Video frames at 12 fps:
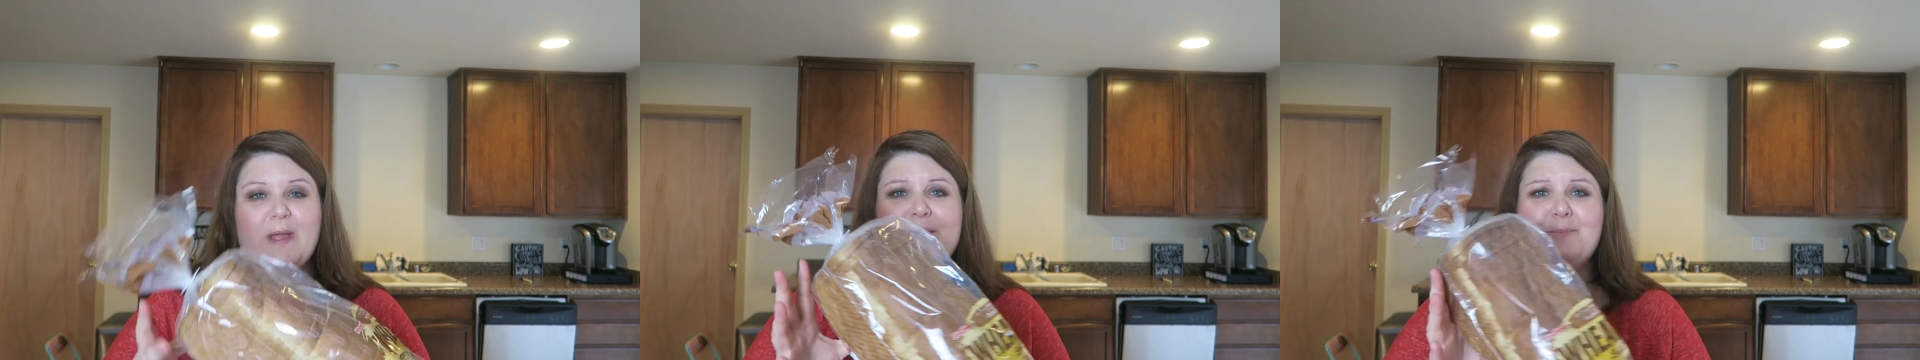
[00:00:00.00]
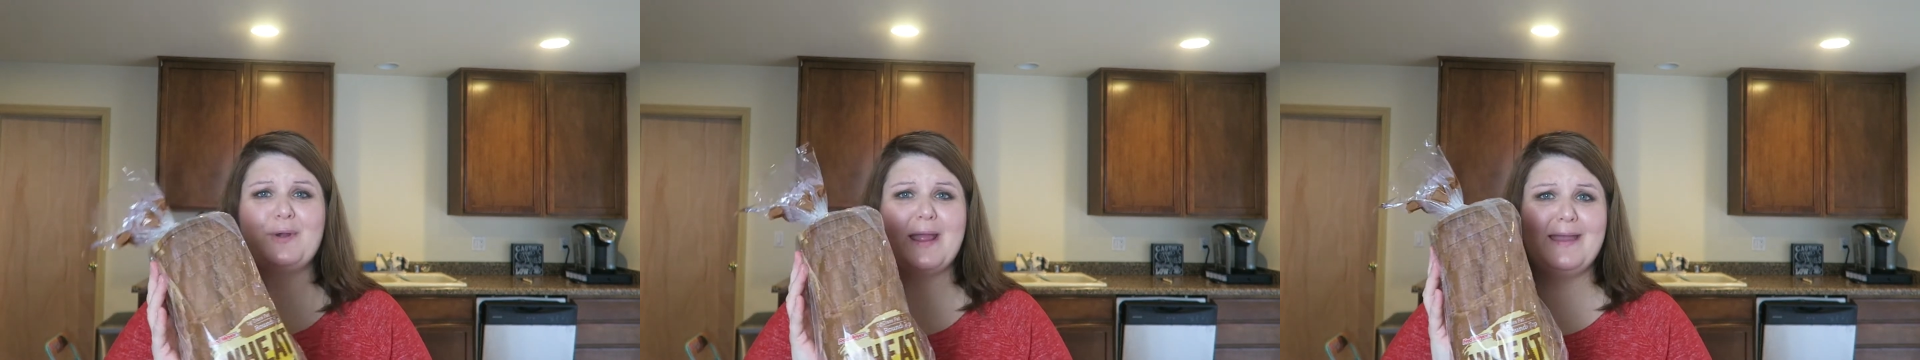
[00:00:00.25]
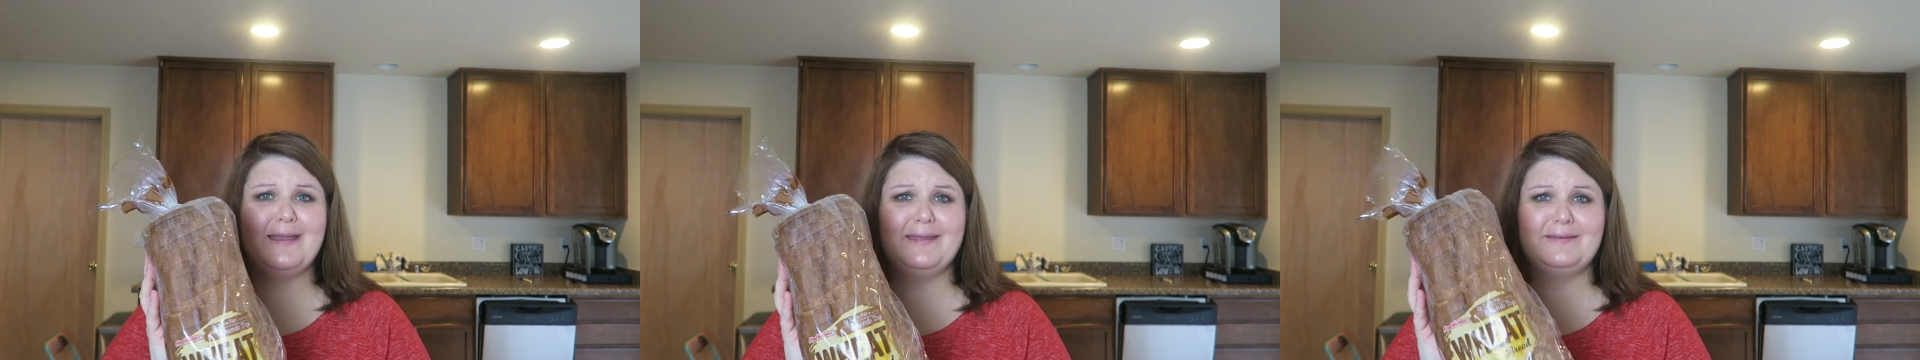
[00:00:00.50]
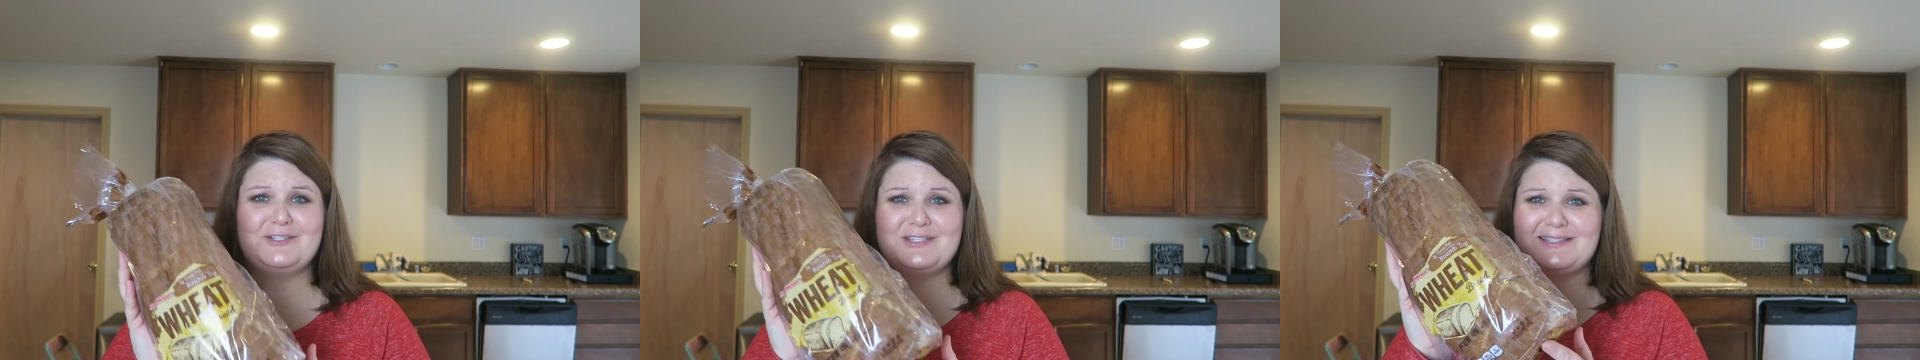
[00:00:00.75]
wheat
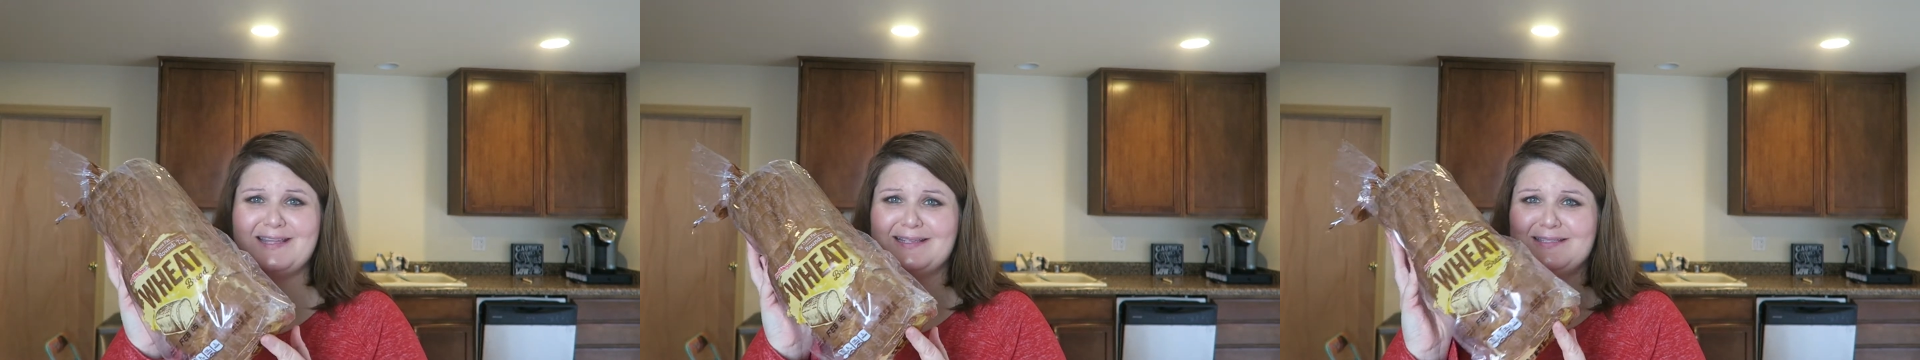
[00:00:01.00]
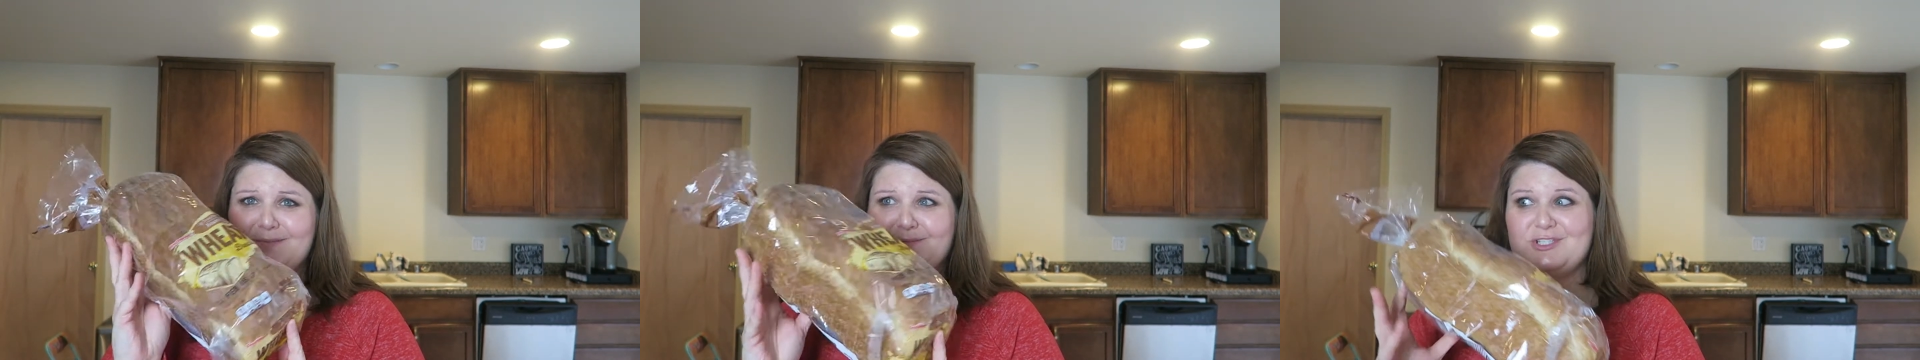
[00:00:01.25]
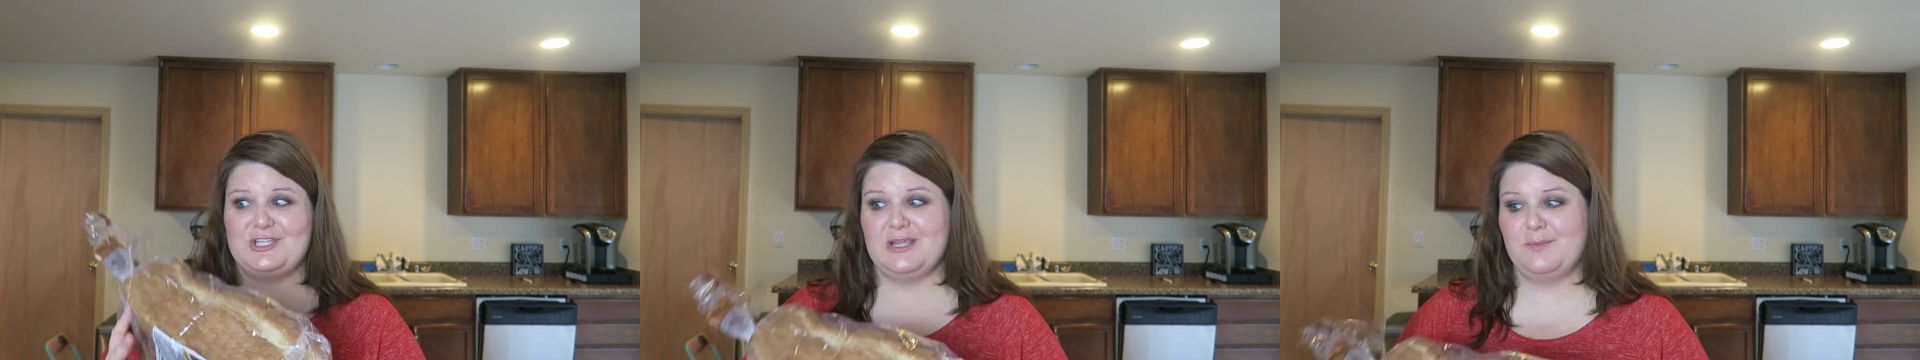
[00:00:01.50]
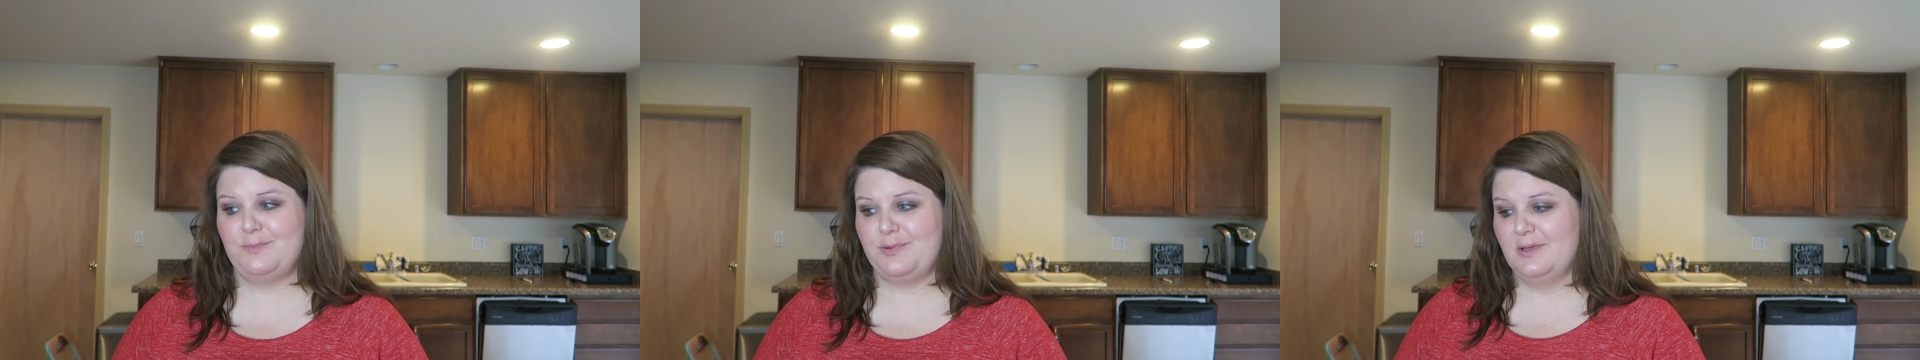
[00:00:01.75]
bread, just like some
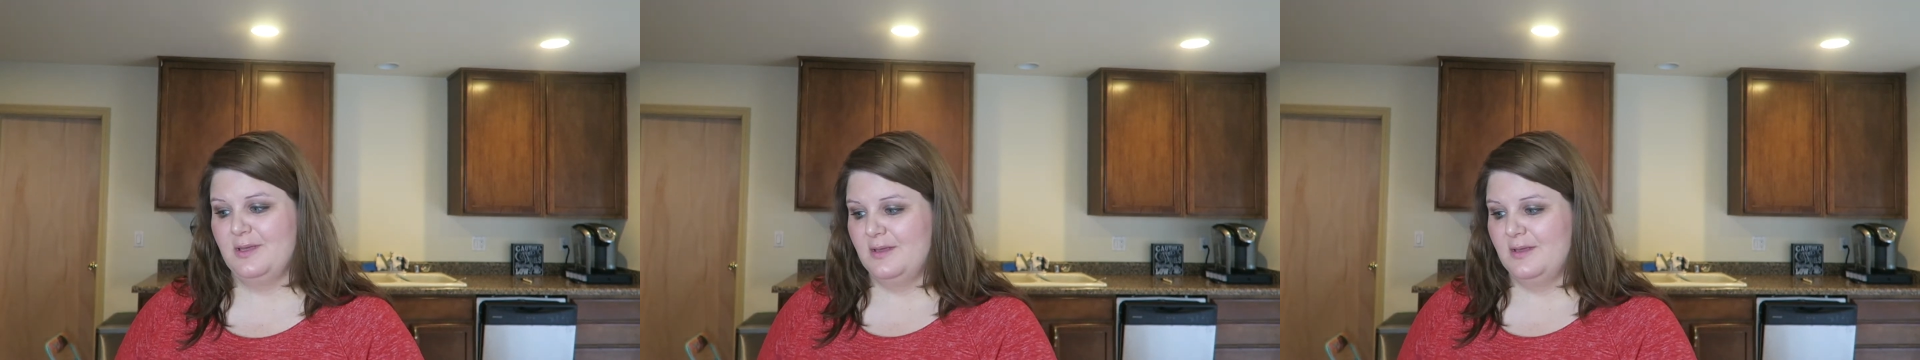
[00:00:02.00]
cheap